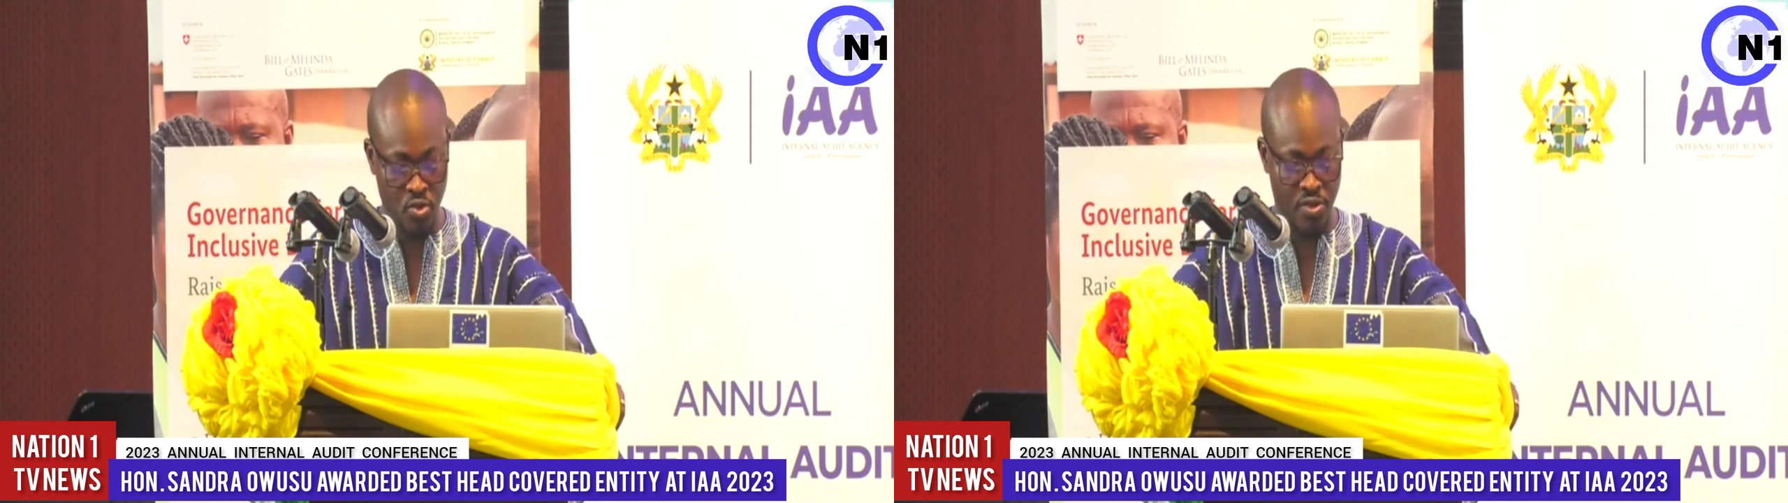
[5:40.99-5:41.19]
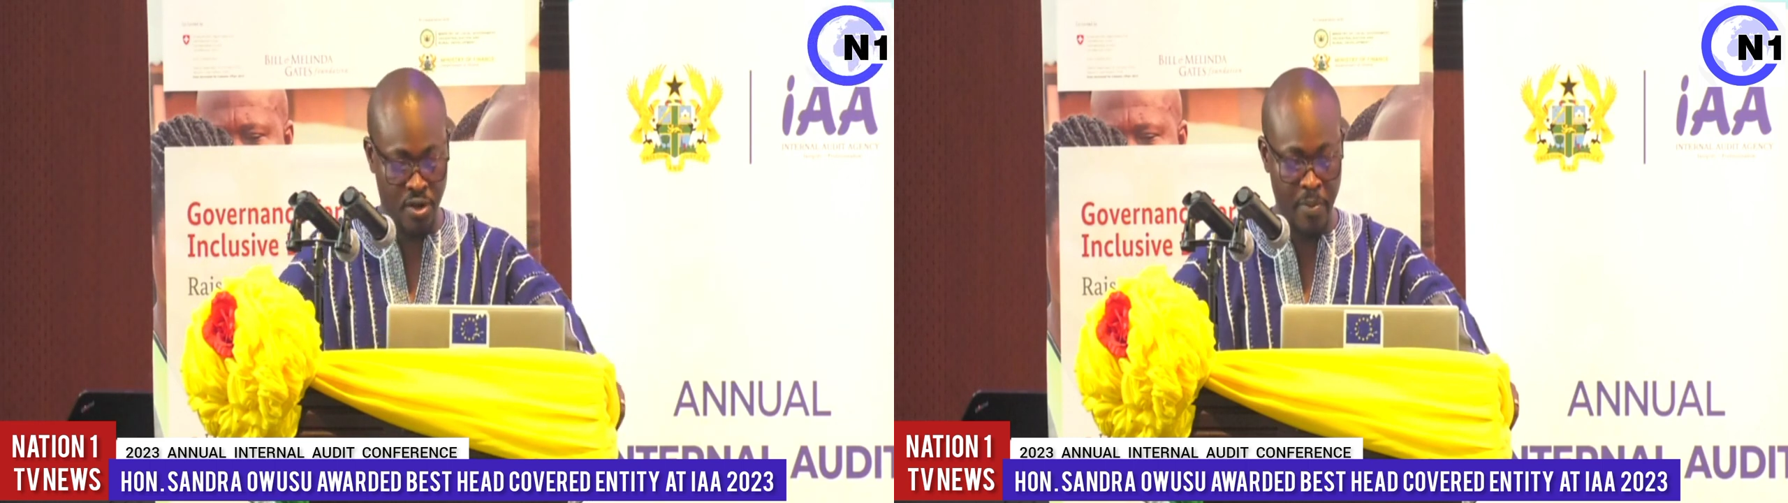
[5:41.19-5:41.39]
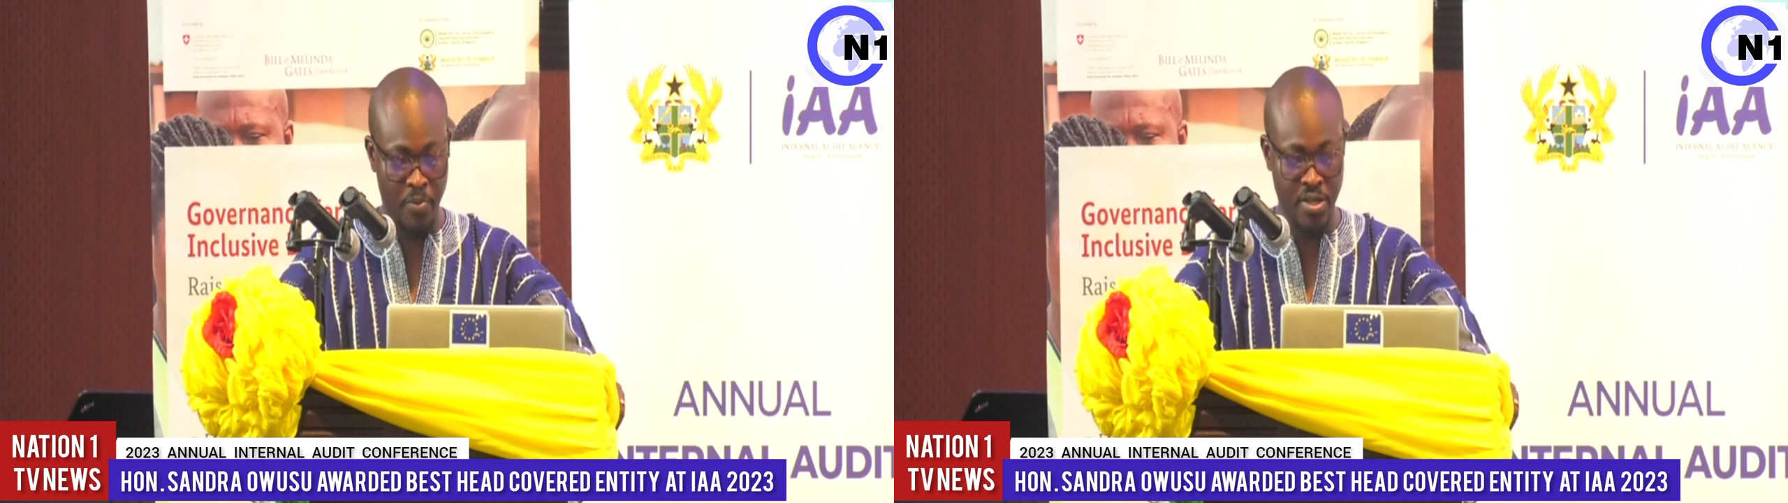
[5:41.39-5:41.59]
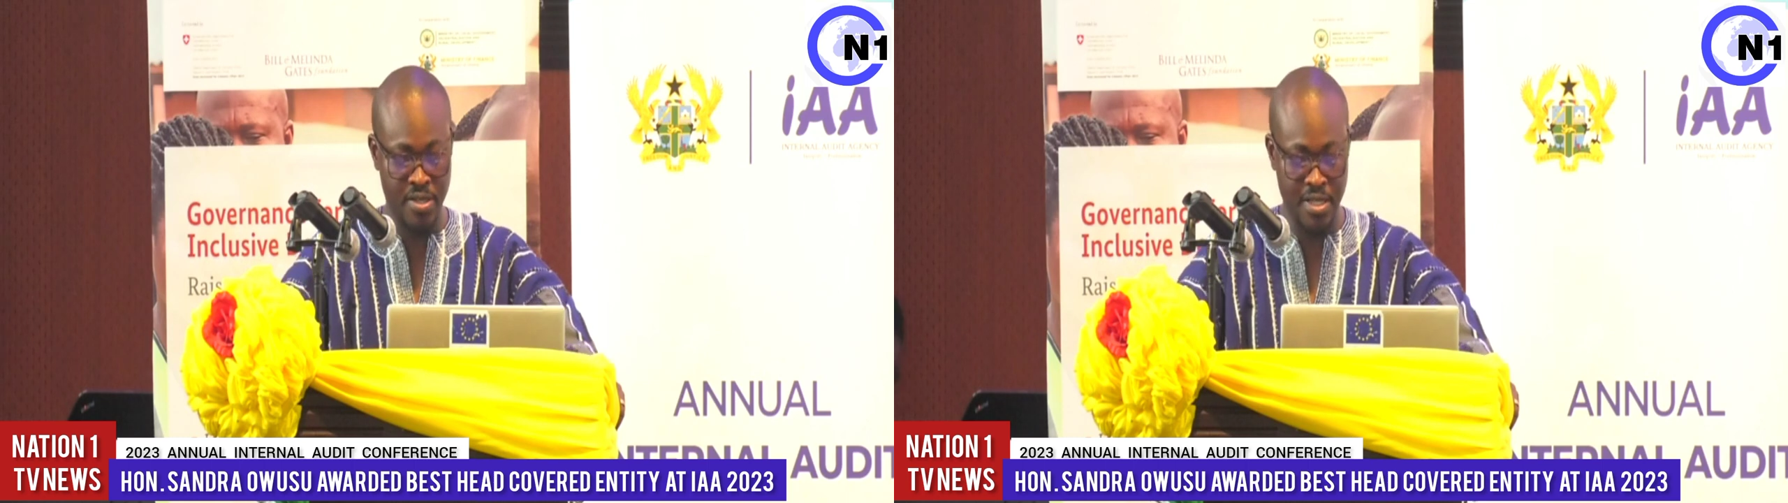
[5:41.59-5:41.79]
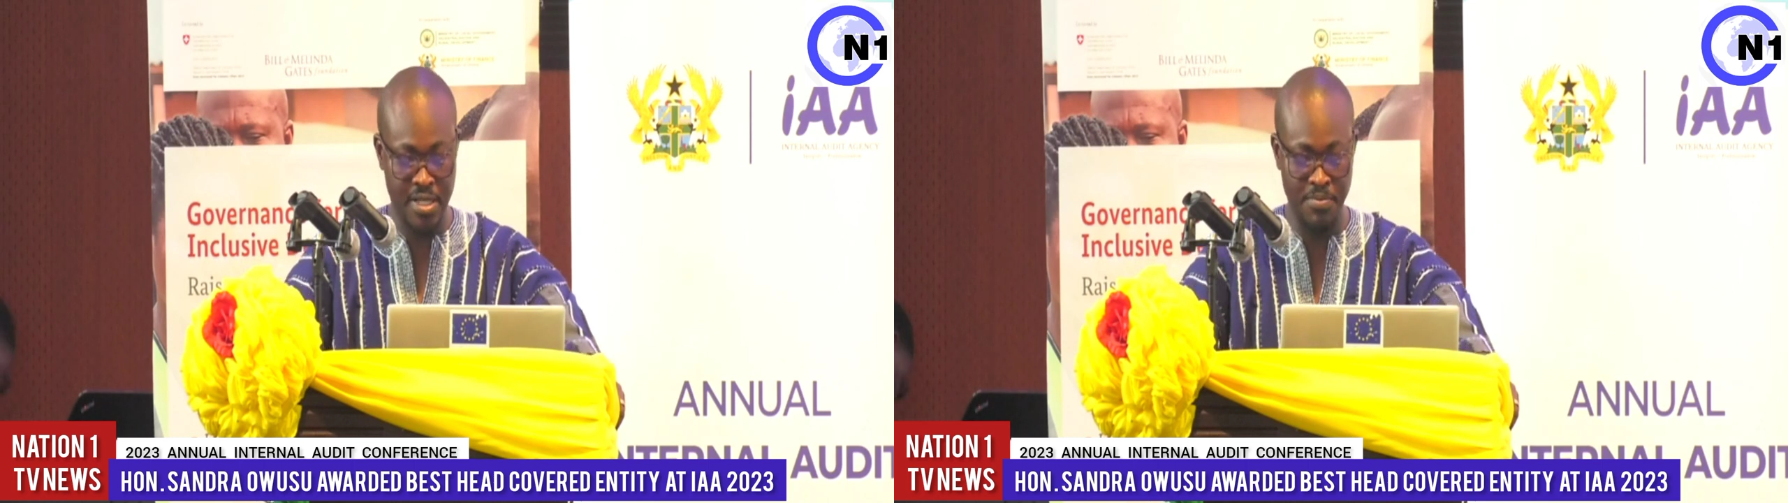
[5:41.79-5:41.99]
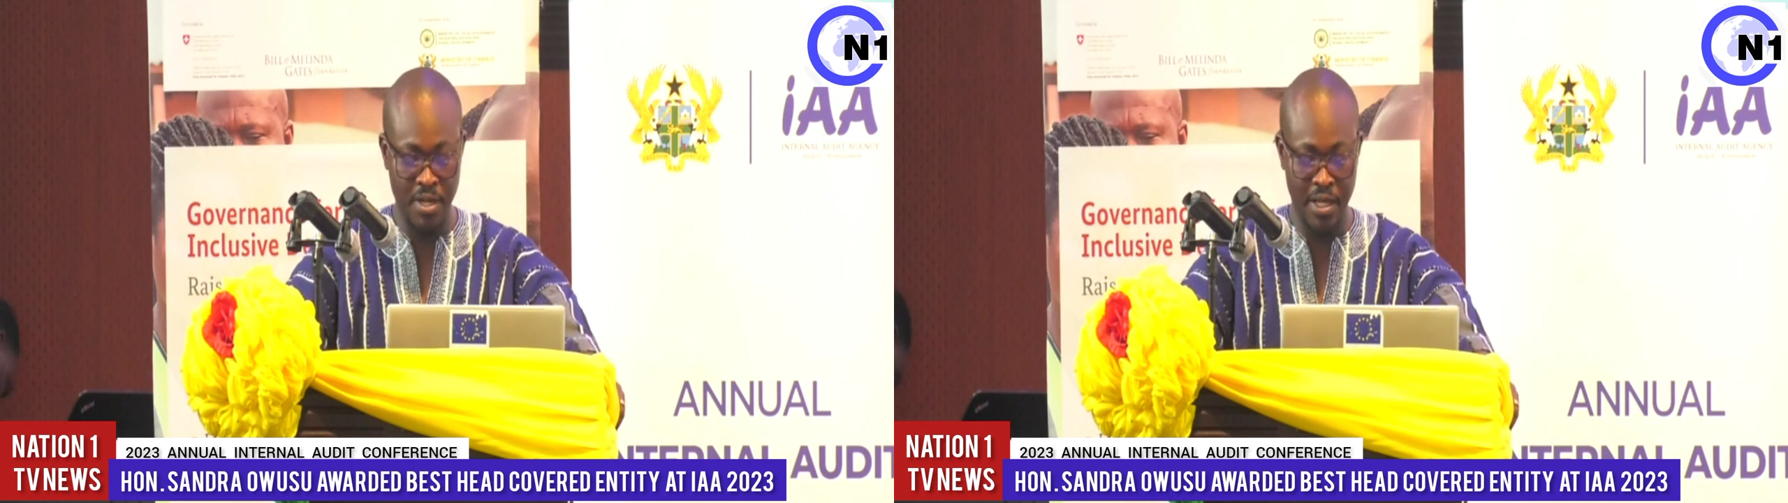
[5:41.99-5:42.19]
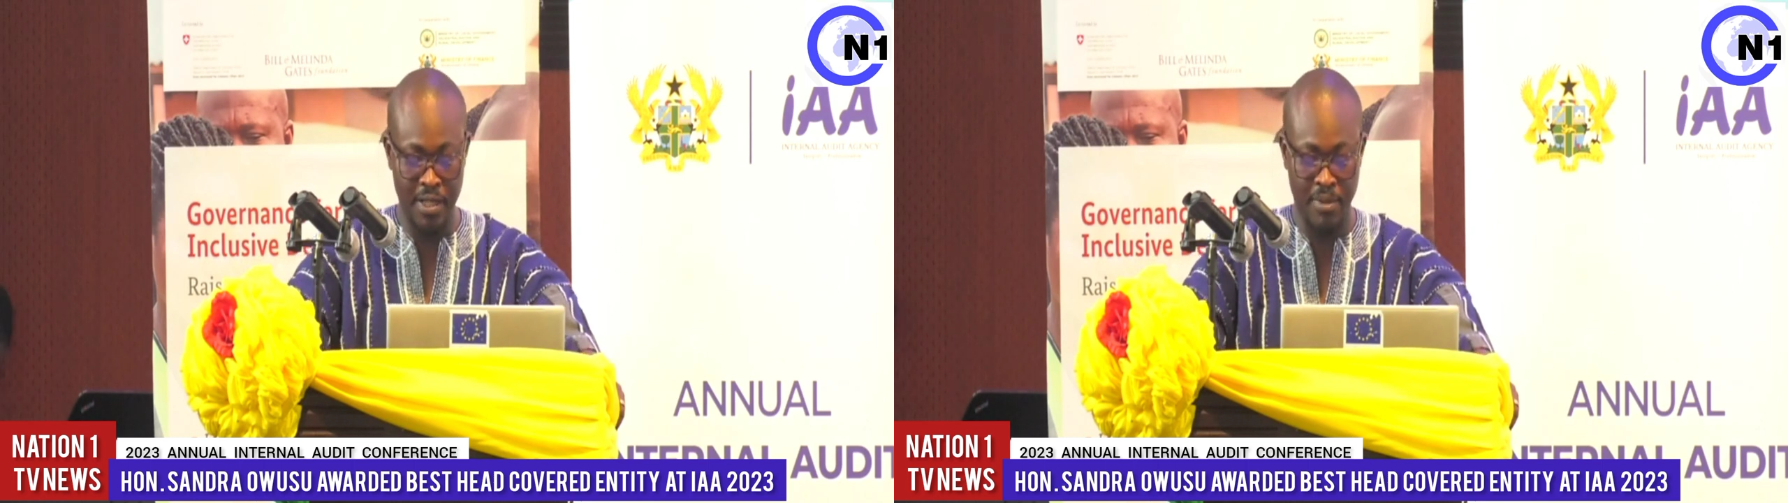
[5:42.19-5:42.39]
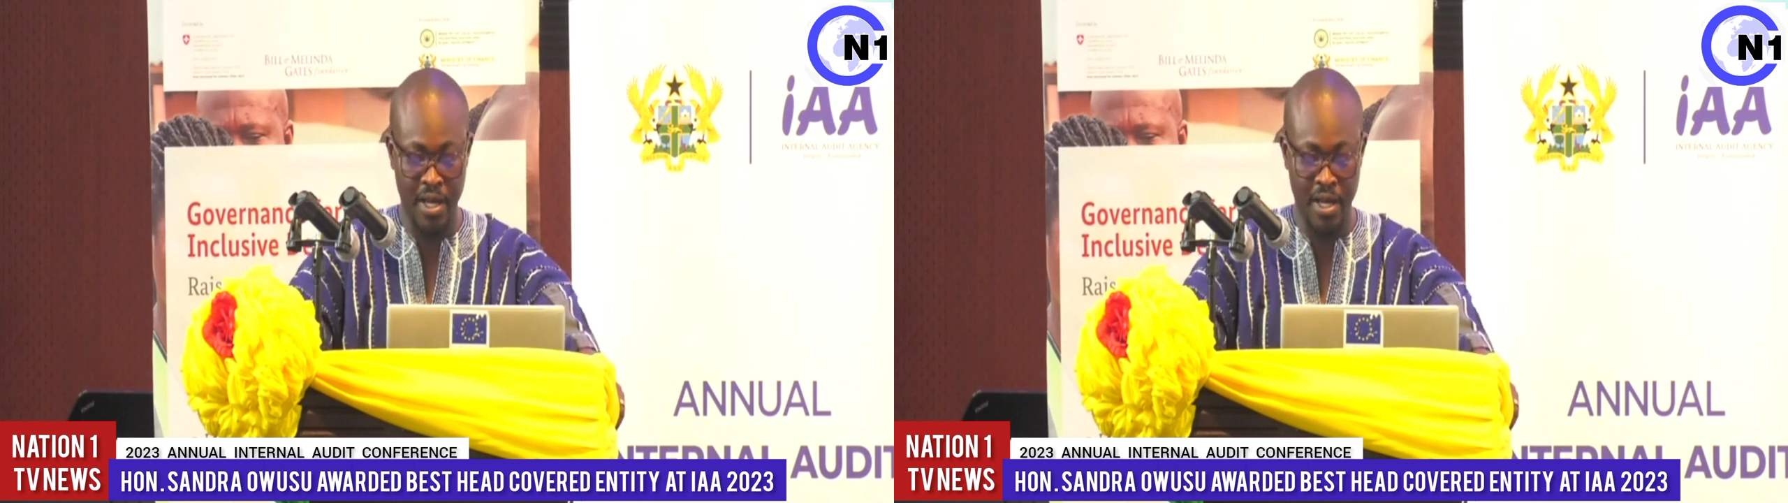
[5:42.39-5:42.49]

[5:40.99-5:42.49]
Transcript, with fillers: to 3.6 million